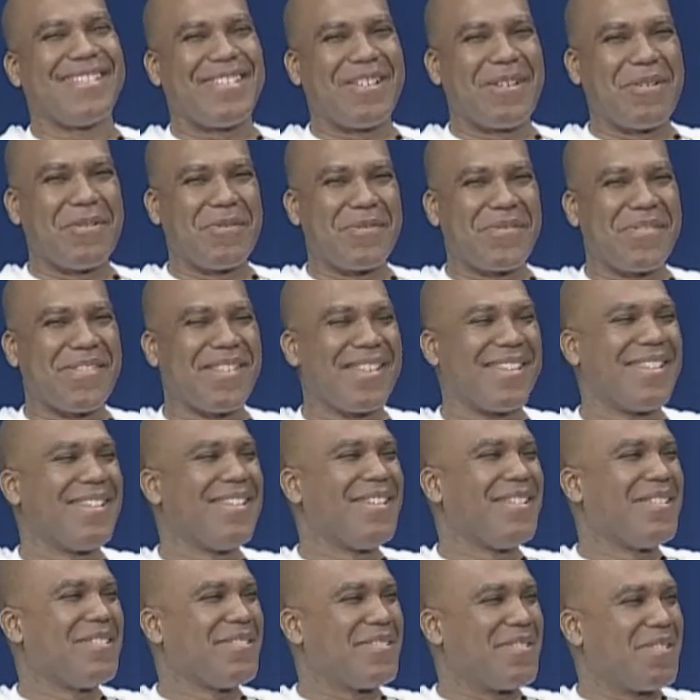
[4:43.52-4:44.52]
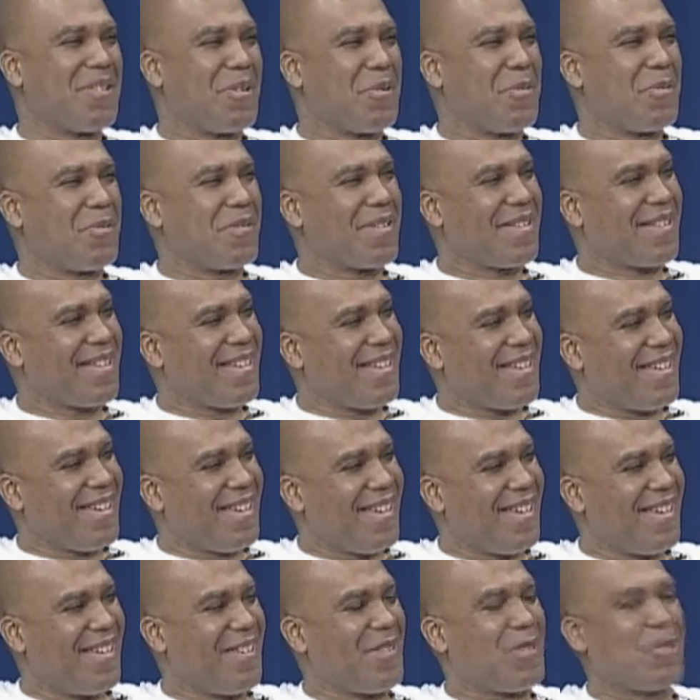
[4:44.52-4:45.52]
don't don't
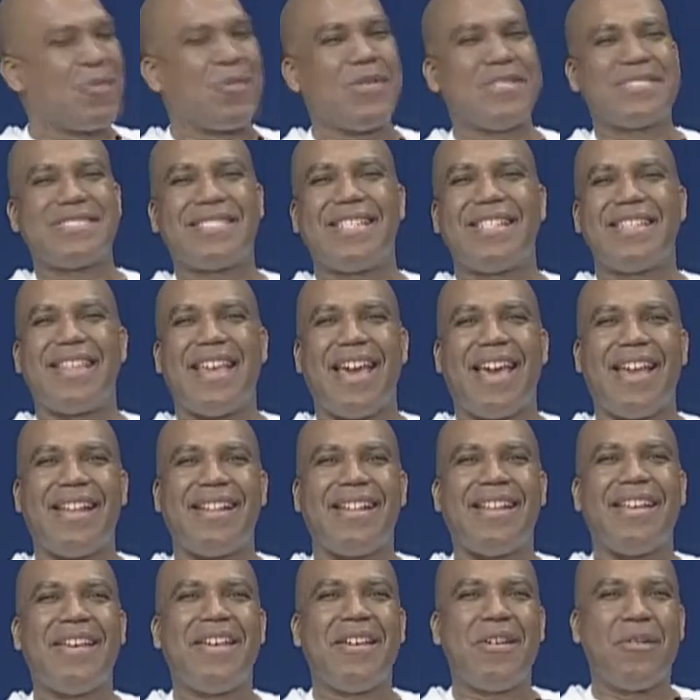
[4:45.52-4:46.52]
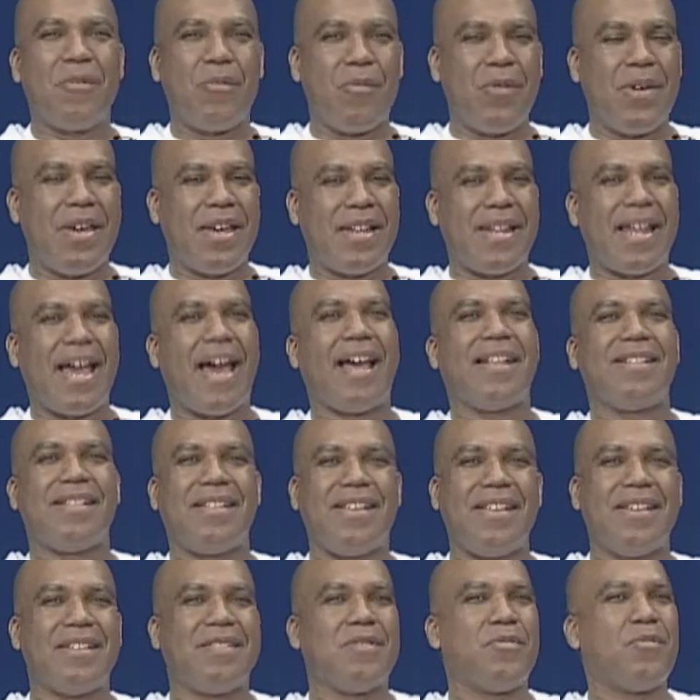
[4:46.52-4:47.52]
get it twisted that we are not
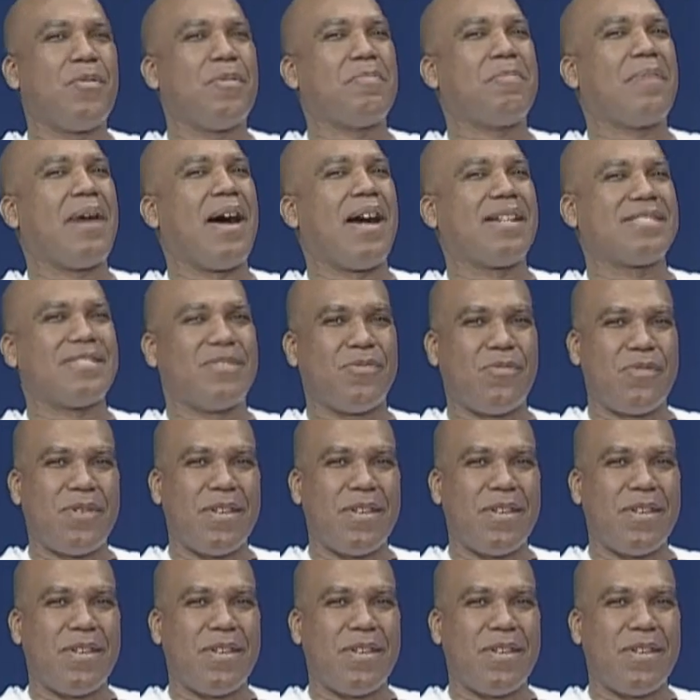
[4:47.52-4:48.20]
dealing with boxing.